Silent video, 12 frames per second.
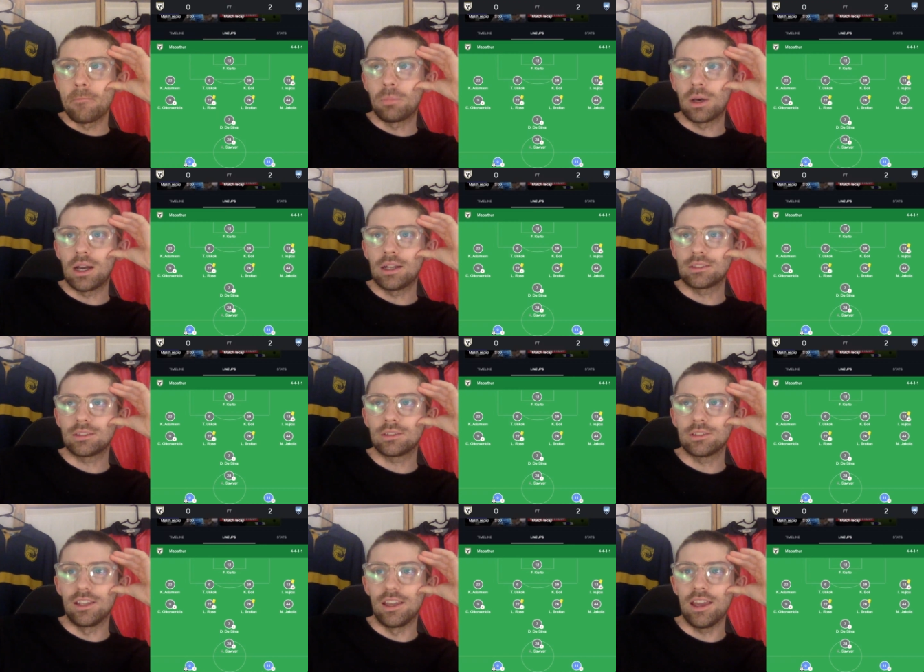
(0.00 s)
But,
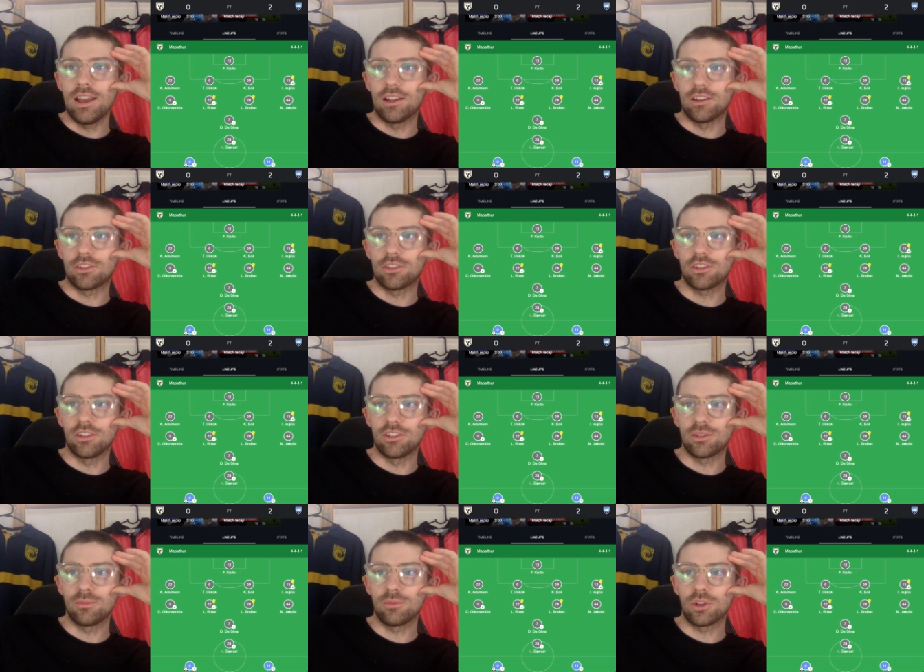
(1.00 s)
yes, there's
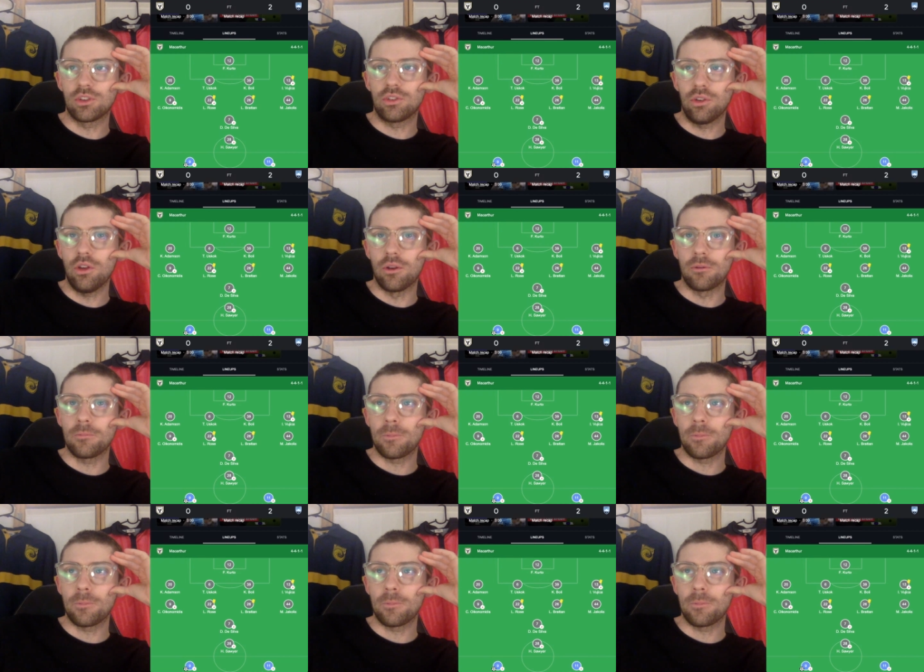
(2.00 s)
some concern.